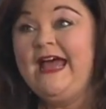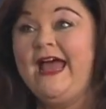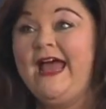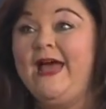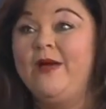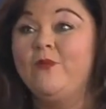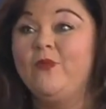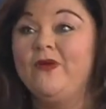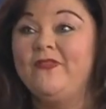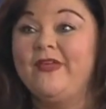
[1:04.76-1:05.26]

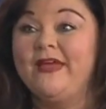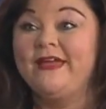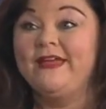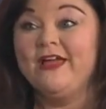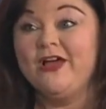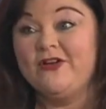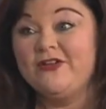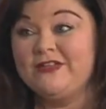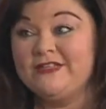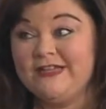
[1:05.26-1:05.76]
And when they
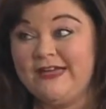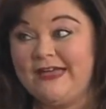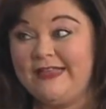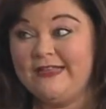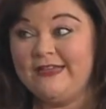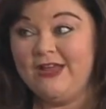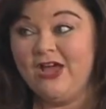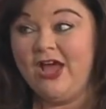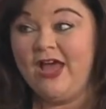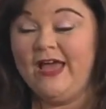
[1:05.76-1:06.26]
go to tie
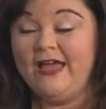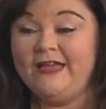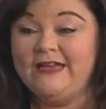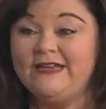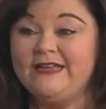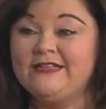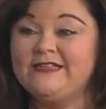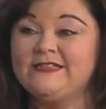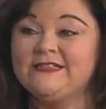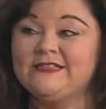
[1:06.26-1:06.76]
the knot,
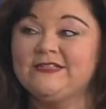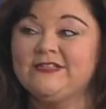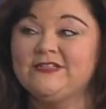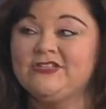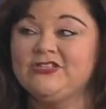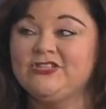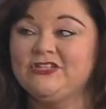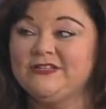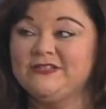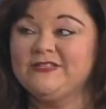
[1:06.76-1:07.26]
it
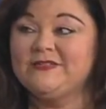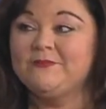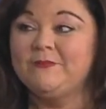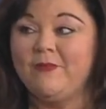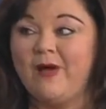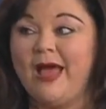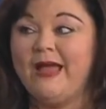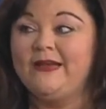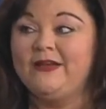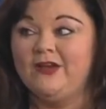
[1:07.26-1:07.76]
just
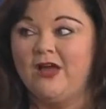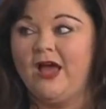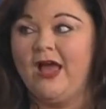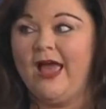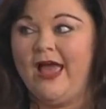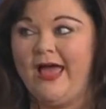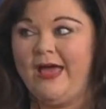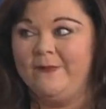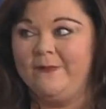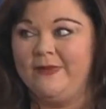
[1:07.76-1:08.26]
might not
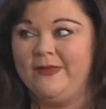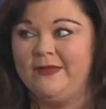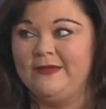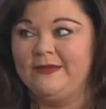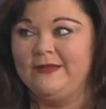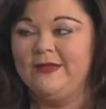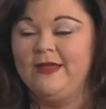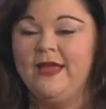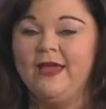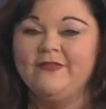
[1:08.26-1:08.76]

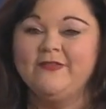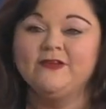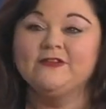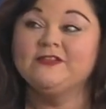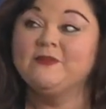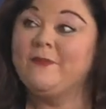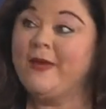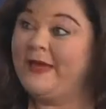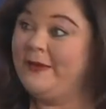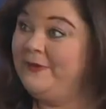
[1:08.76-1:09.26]
happen. There's
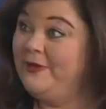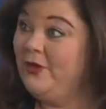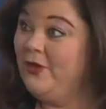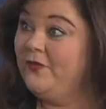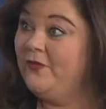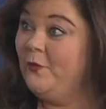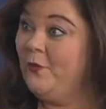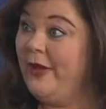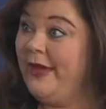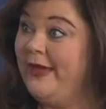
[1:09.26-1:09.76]
the baby
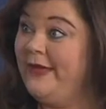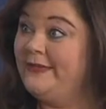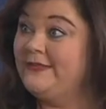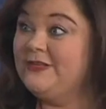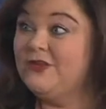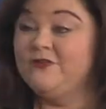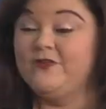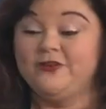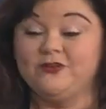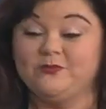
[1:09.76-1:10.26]
on the way,
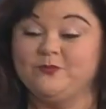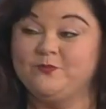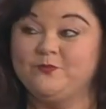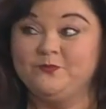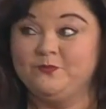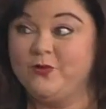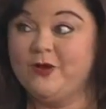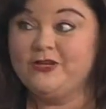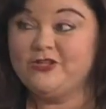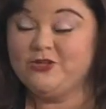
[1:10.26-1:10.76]
so there's
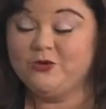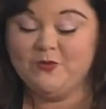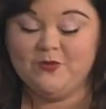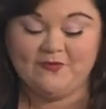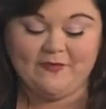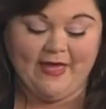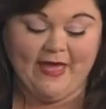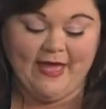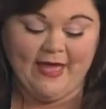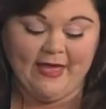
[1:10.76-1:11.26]
pressure
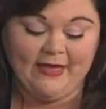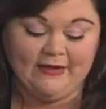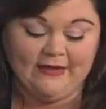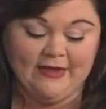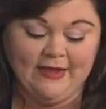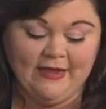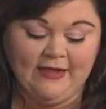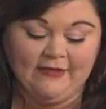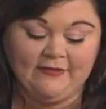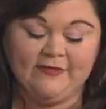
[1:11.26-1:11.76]
with that.
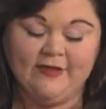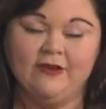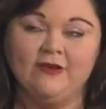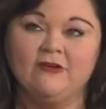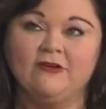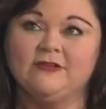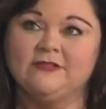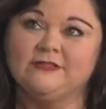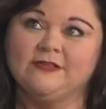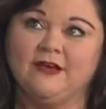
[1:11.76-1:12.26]

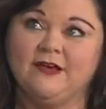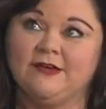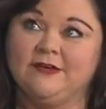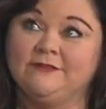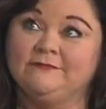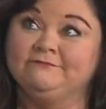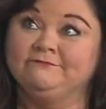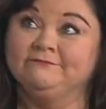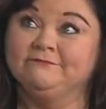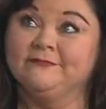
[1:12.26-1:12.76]
There's,
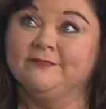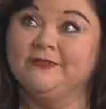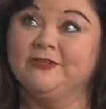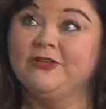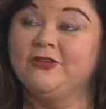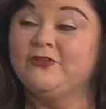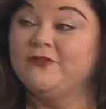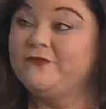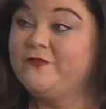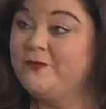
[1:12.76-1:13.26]
um, you
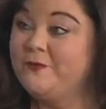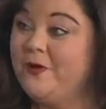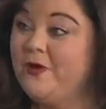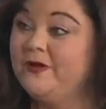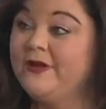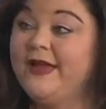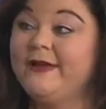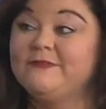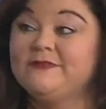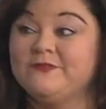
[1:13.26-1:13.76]
know, the football
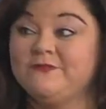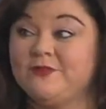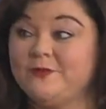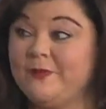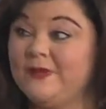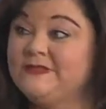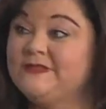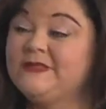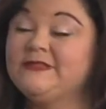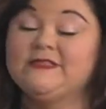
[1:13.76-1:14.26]
games and
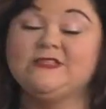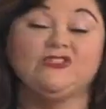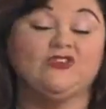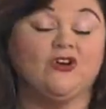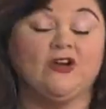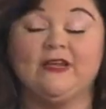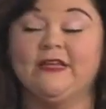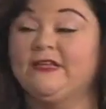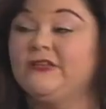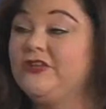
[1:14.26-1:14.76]
football season
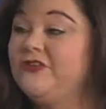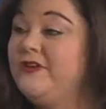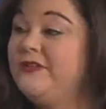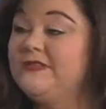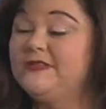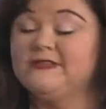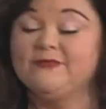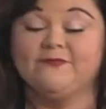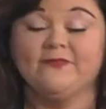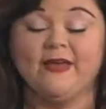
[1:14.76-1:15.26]
starting, and
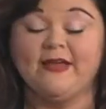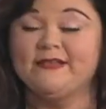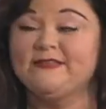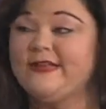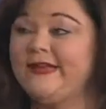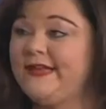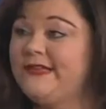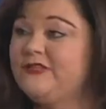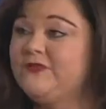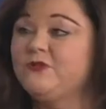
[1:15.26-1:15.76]
Lewis has got his
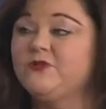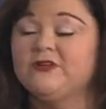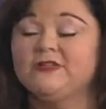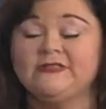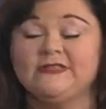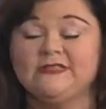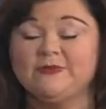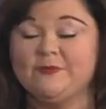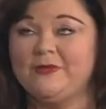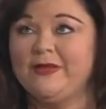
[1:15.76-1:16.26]
hands full because
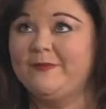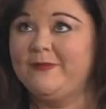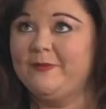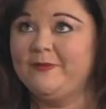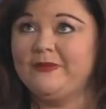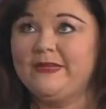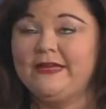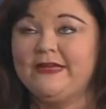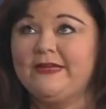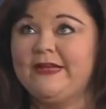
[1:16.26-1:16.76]
he's a
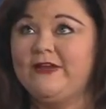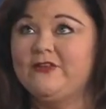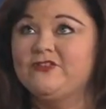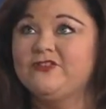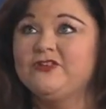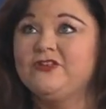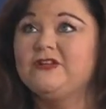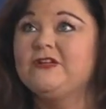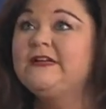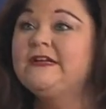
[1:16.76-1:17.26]
play-by-play -play
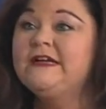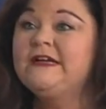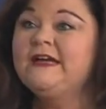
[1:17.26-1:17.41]
announcer.